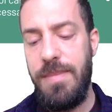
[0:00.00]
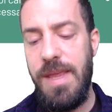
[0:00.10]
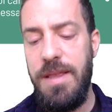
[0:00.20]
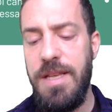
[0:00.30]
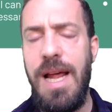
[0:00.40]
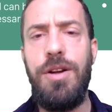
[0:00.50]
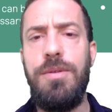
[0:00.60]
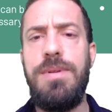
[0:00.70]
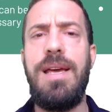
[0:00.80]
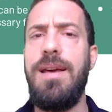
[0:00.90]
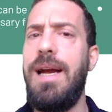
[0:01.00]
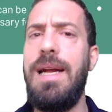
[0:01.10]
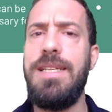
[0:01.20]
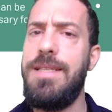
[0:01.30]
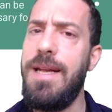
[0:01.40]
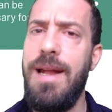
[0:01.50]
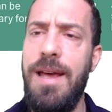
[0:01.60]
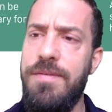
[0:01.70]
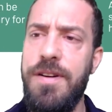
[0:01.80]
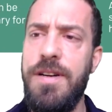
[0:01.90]
algorithms like earliest
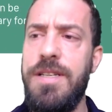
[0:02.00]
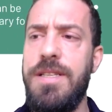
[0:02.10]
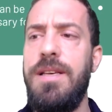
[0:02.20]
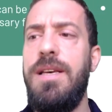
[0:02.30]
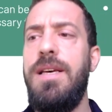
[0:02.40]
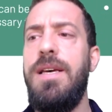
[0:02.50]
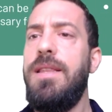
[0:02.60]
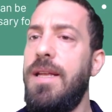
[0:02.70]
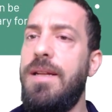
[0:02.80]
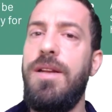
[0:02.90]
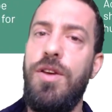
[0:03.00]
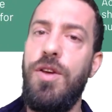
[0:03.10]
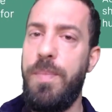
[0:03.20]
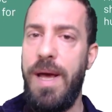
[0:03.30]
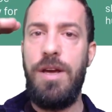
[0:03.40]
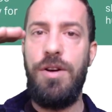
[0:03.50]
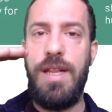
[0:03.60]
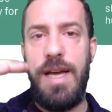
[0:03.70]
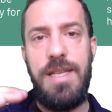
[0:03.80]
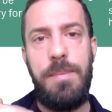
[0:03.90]
deadline first, that you
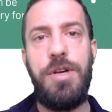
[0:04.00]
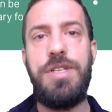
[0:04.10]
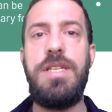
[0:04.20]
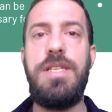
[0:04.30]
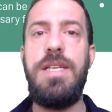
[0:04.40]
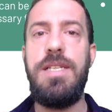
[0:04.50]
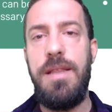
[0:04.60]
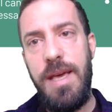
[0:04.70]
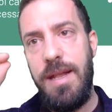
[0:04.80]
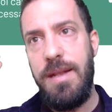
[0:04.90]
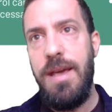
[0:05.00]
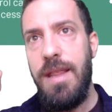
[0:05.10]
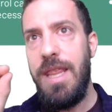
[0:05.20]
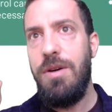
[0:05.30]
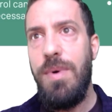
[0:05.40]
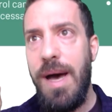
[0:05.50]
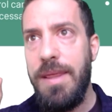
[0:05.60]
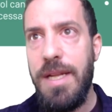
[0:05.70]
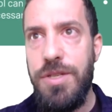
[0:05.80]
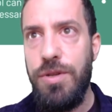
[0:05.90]
prioritize the processes, and then the one
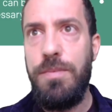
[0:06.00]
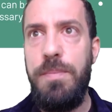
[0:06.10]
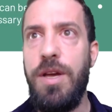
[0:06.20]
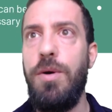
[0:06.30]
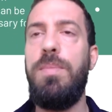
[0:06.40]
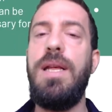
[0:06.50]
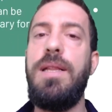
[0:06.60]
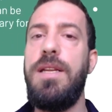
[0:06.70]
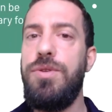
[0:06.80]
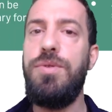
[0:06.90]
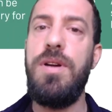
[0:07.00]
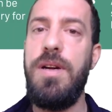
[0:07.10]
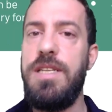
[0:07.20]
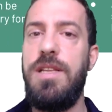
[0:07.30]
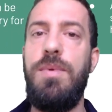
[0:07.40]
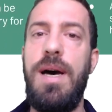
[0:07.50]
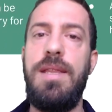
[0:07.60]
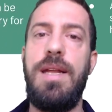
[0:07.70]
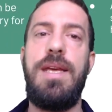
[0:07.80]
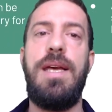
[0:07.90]
that should be completed sooner is the one
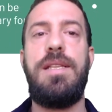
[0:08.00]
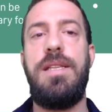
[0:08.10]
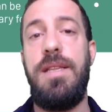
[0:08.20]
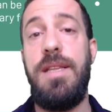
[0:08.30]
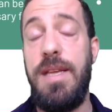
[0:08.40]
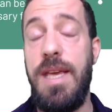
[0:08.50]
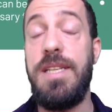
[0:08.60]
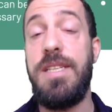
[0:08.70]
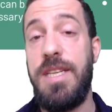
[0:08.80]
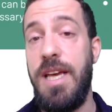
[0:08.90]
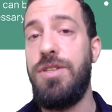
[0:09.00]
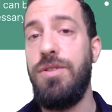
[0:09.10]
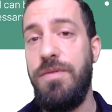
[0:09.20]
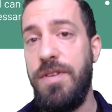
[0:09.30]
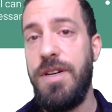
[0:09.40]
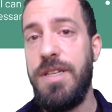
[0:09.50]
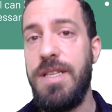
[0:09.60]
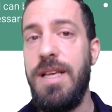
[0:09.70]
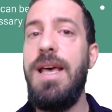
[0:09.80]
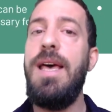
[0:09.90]
that gets scheduled first,
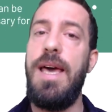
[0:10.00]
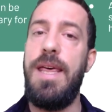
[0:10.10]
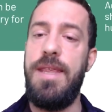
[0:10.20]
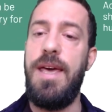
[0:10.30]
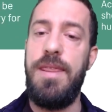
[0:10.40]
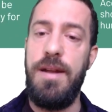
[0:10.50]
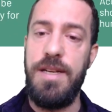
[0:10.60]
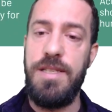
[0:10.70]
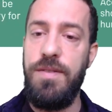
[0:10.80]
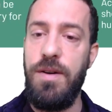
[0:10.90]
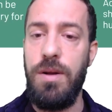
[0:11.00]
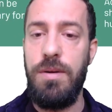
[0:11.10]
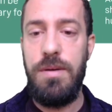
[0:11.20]
and then the rest follow.